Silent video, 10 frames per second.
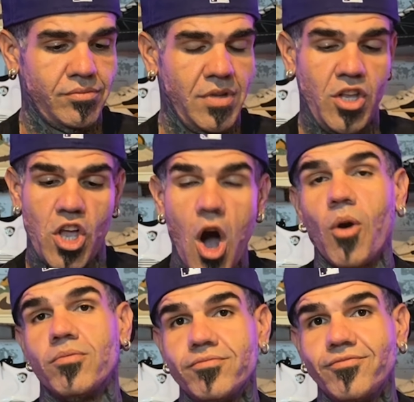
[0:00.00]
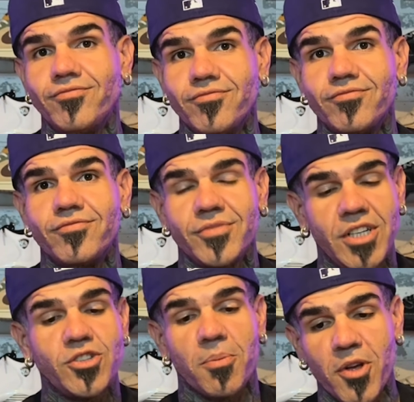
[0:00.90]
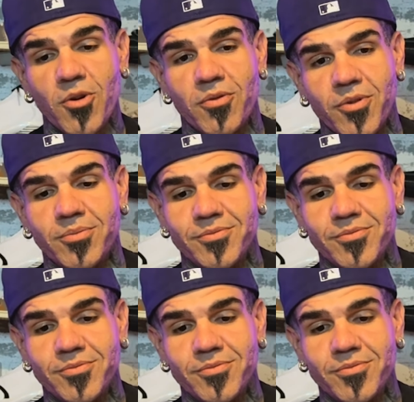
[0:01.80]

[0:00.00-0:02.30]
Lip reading: Yo. These are beautiful.